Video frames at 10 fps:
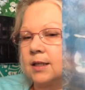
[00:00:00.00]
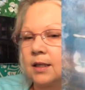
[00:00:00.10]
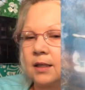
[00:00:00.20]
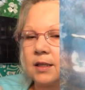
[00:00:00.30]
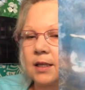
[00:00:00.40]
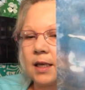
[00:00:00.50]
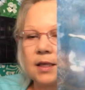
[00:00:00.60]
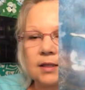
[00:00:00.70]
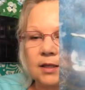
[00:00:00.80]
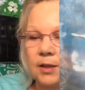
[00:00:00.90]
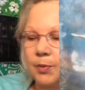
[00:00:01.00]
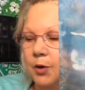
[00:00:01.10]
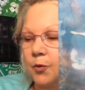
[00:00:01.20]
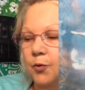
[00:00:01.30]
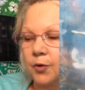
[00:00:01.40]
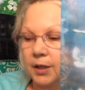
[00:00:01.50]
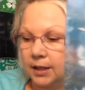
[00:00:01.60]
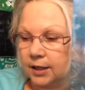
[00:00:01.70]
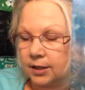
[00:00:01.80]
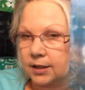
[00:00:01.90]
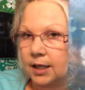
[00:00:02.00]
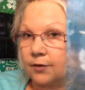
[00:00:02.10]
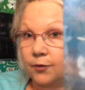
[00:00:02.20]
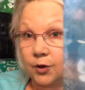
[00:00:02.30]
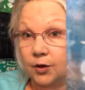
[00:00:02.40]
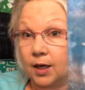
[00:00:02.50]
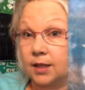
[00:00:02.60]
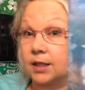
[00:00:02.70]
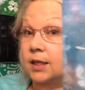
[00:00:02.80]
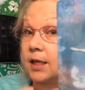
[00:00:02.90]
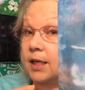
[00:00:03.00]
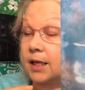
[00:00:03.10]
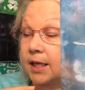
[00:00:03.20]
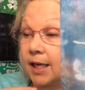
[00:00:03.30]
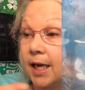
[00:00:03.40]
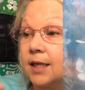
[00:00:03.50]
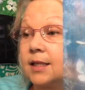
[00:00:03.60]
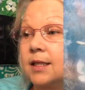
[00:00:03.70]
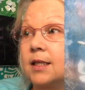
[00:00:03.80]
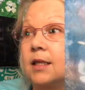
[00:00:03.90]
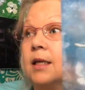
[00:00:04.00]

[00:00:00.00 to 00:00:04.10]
And today is going to be a really good day for you guys to kiss